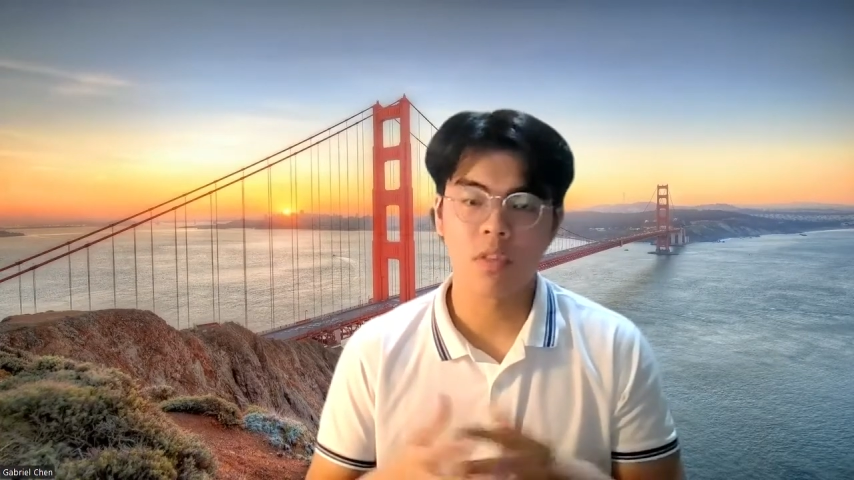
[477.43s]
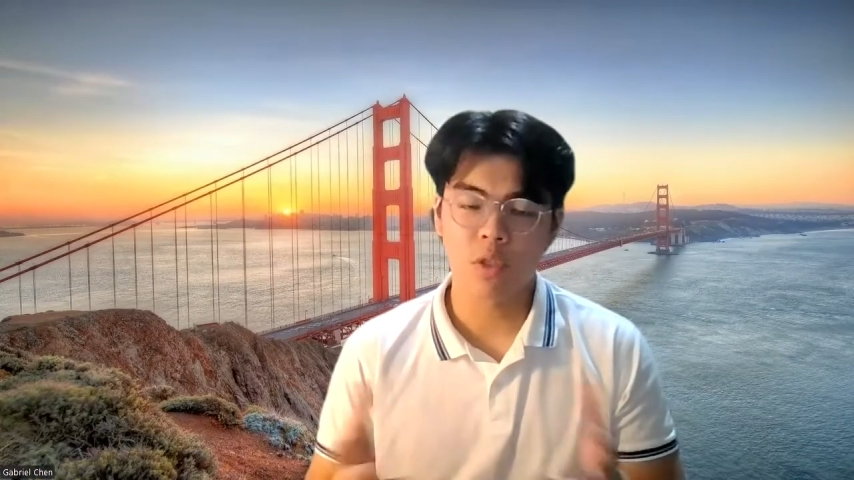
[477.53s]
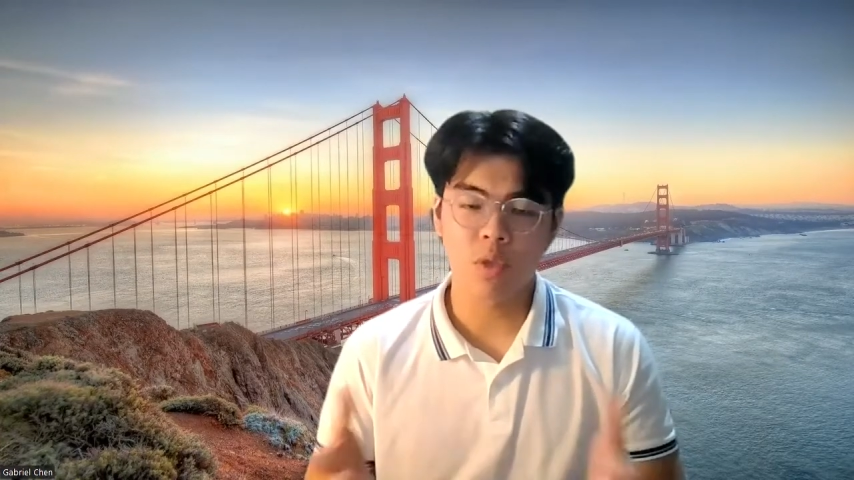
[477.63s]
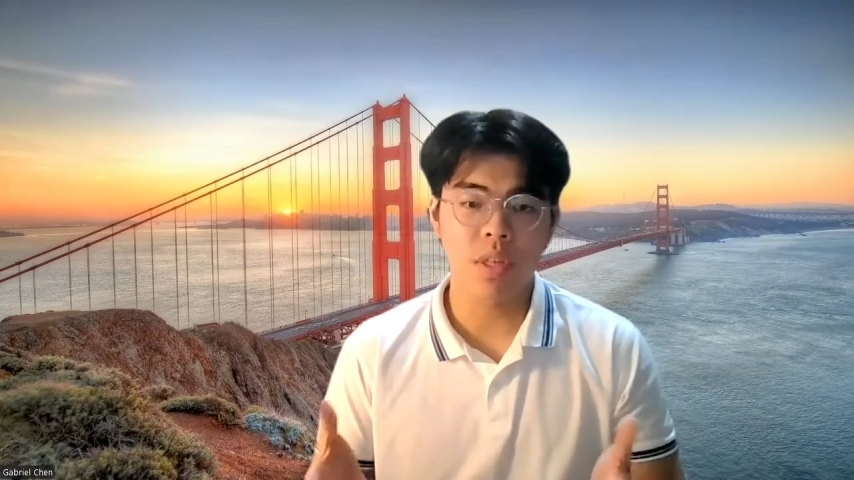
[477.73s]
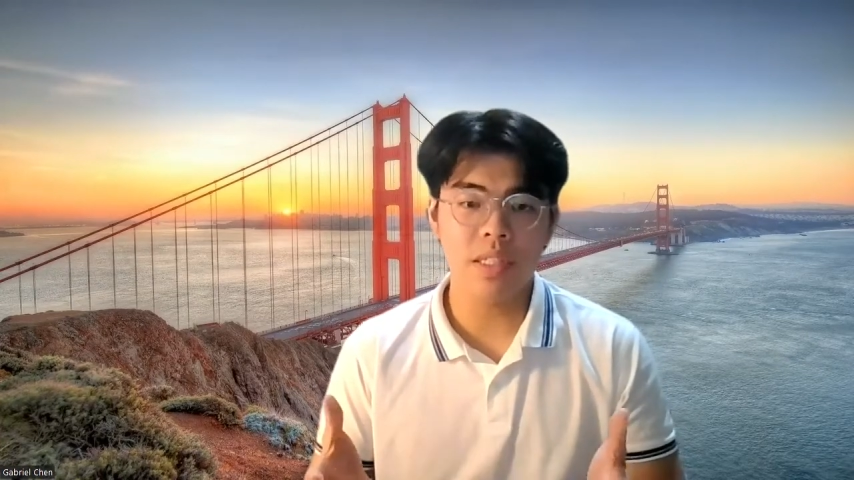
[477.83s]

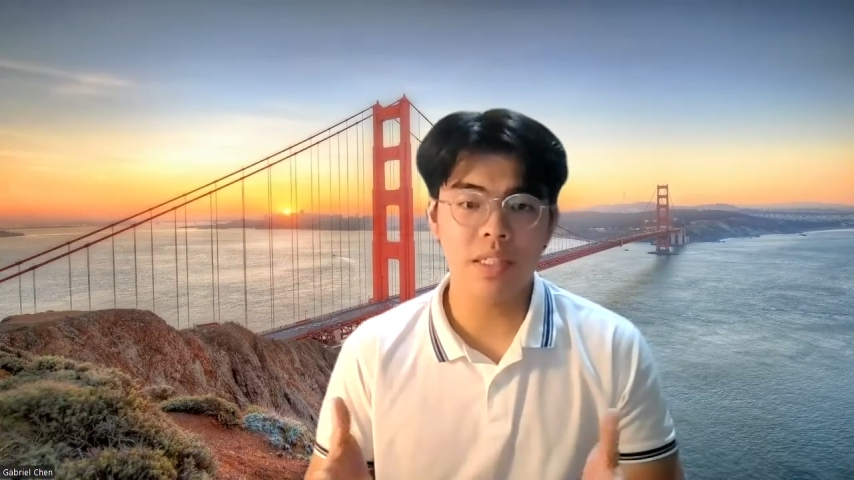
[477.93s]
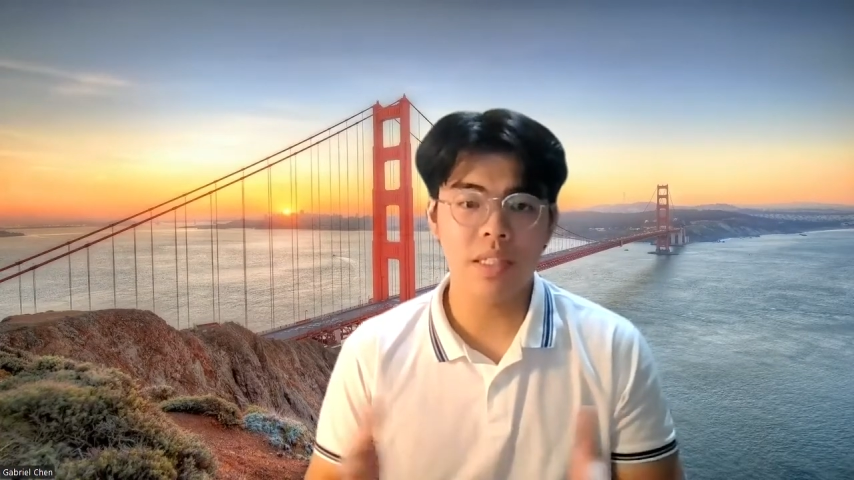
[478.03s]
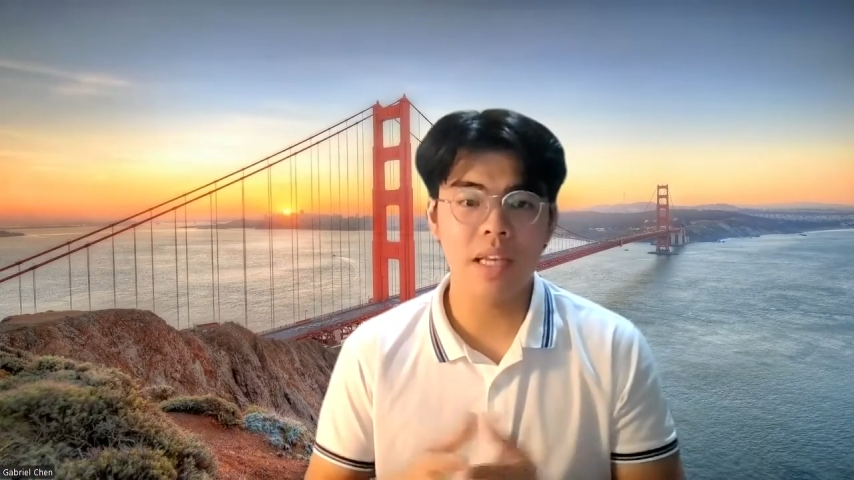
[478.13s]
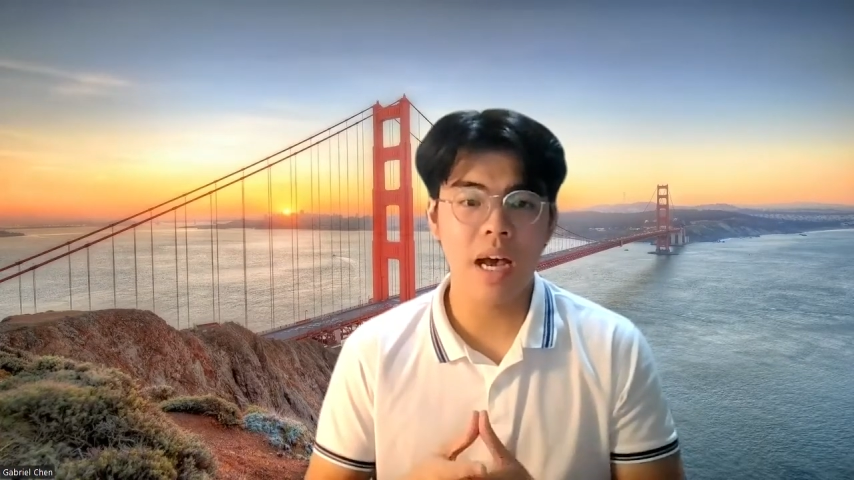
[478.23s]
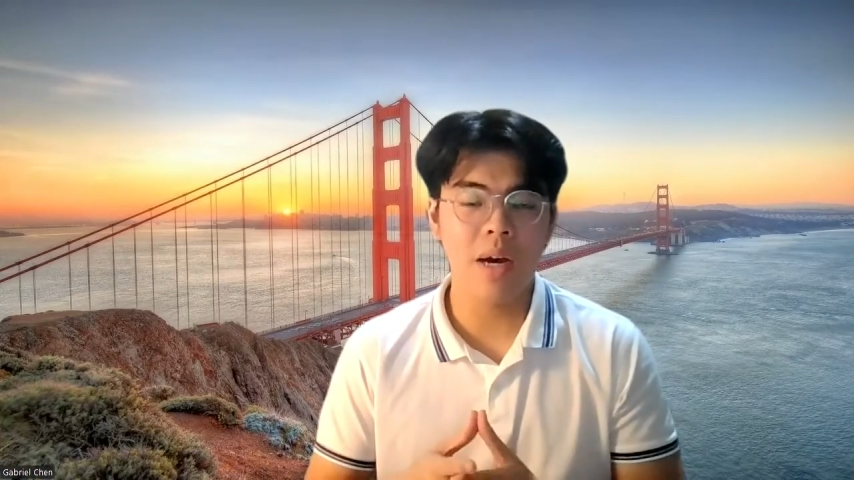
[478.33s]
So this
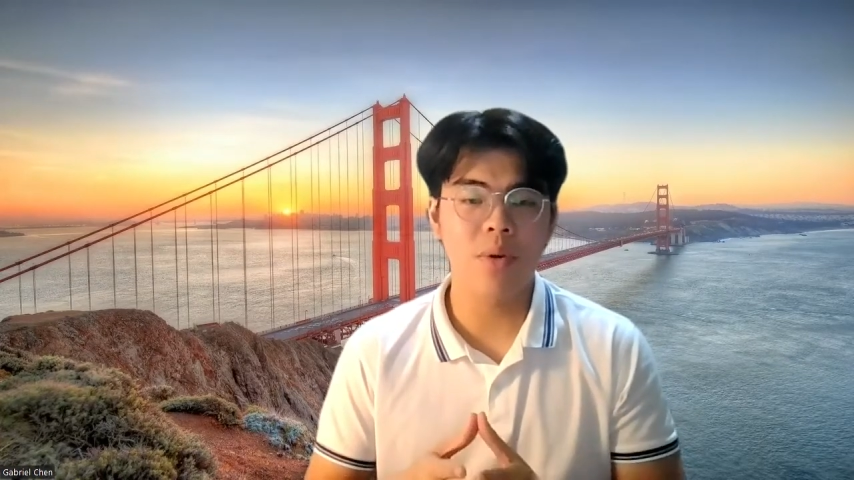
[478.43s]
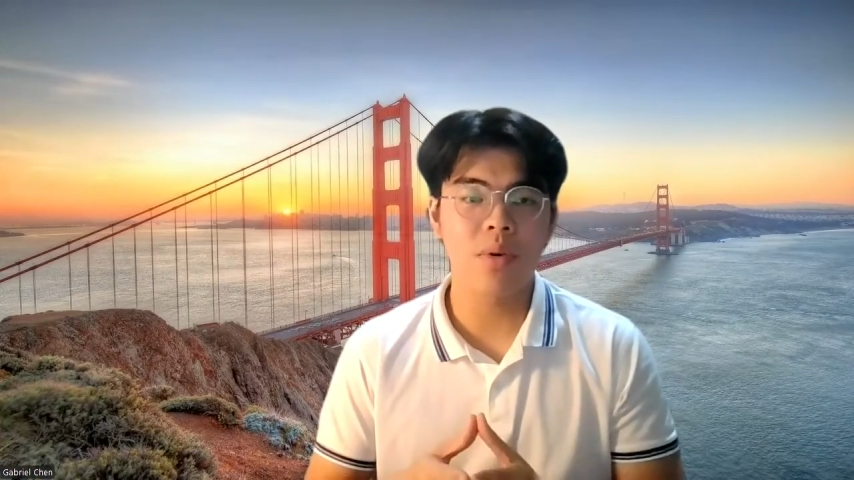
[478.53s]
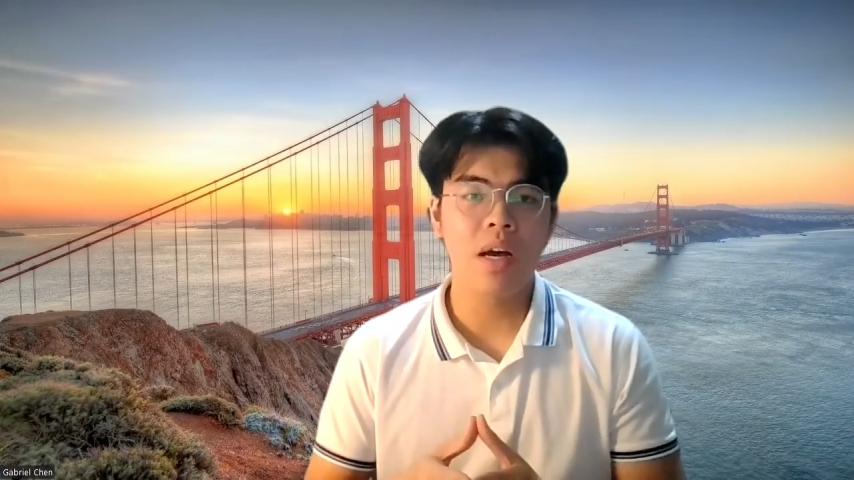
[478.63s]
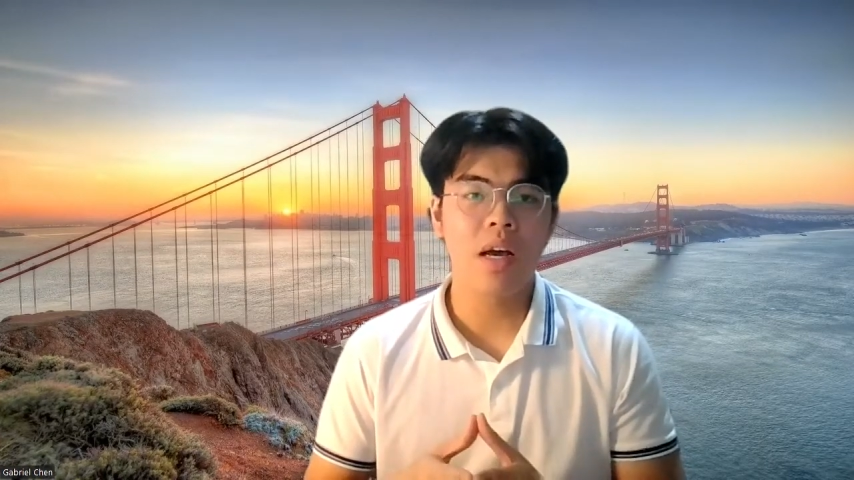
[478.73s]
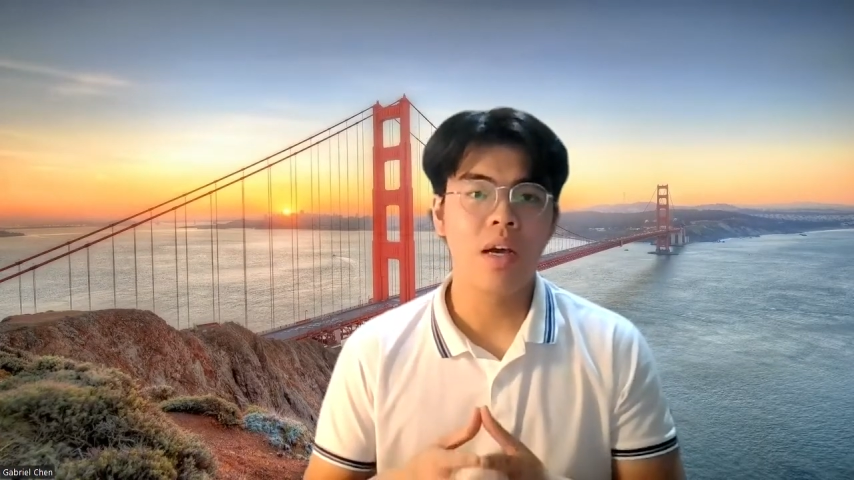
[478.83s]
is
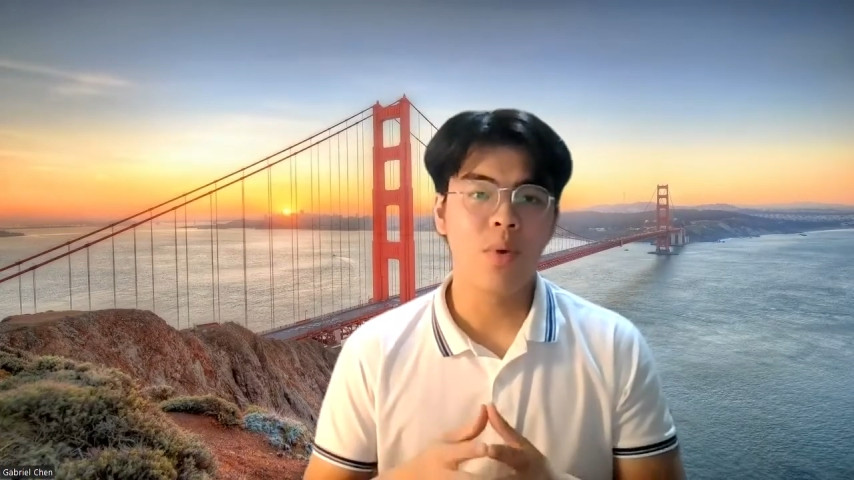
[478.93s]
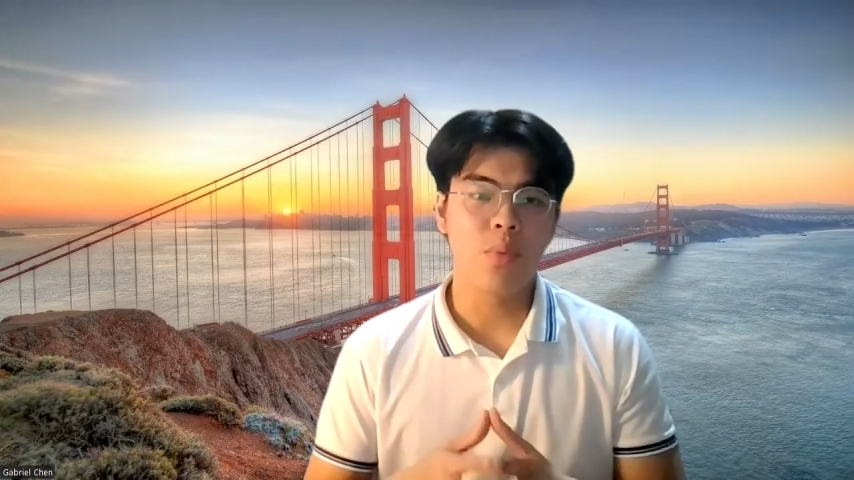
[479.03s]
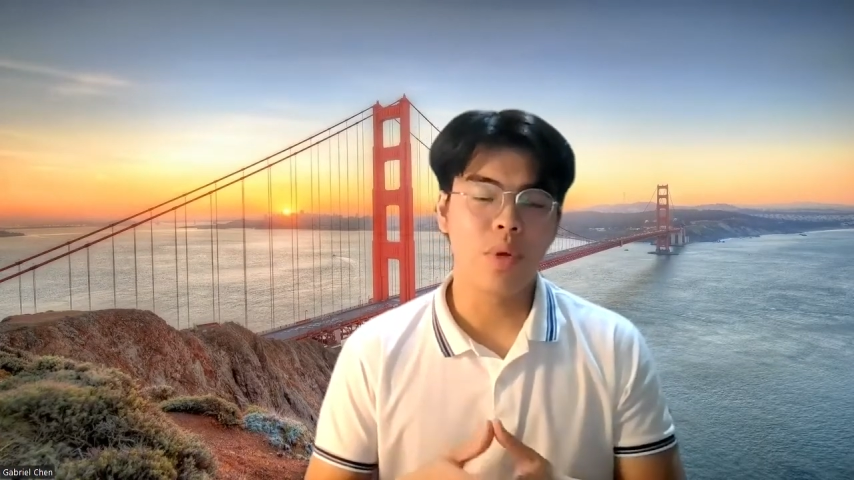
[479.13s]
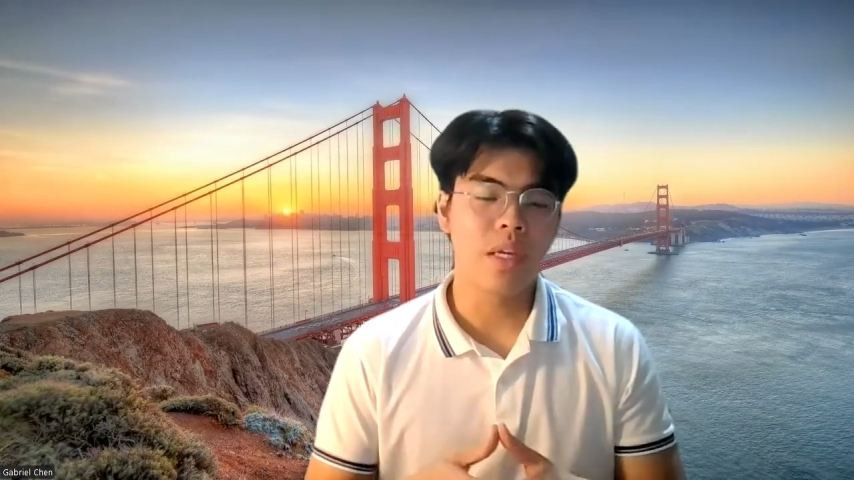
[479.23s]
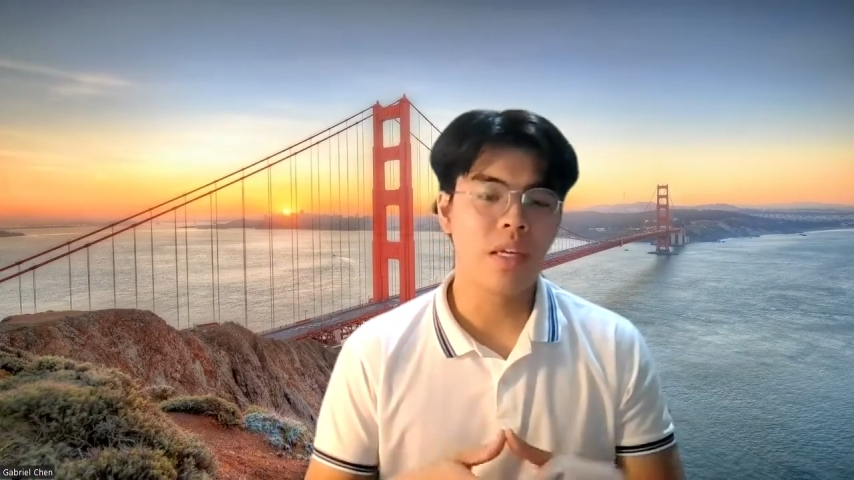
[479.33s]
how
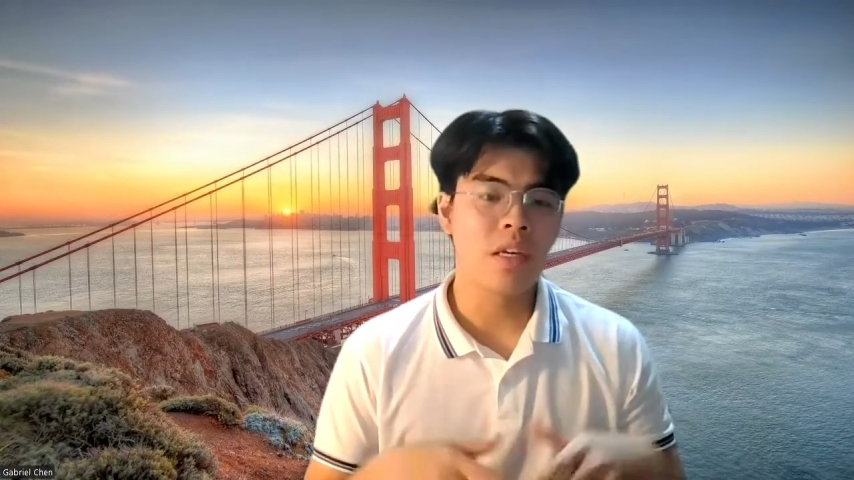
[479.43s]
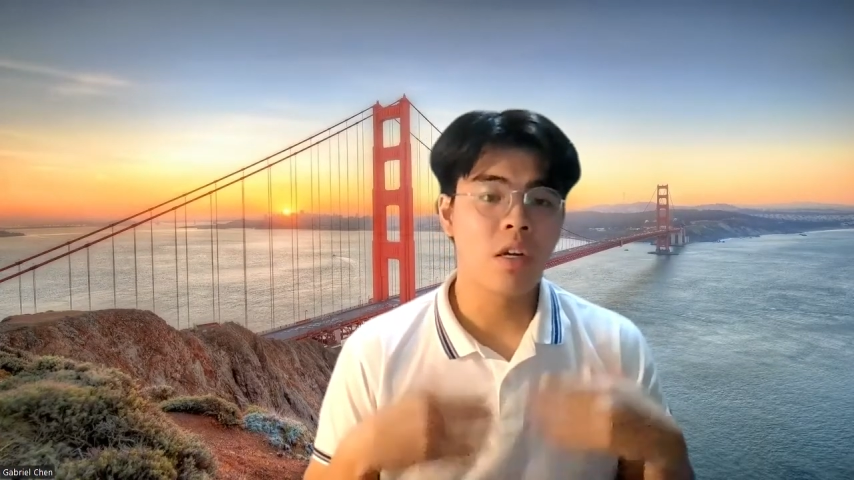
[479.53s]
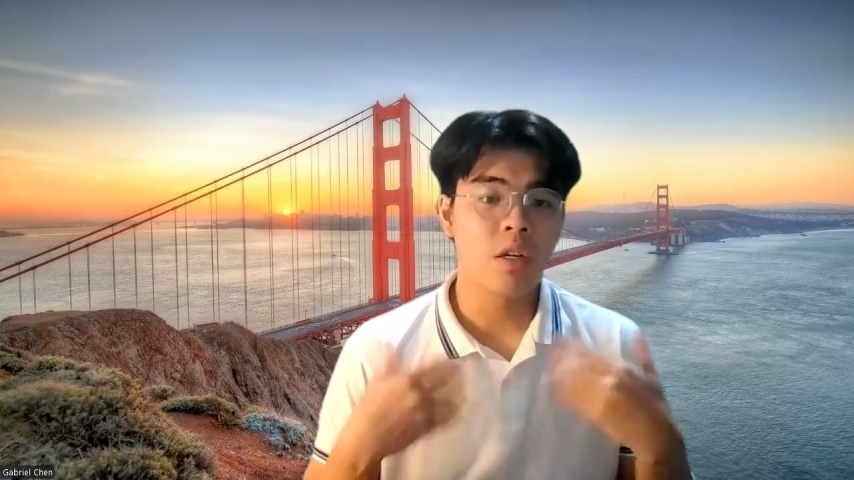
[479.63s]
we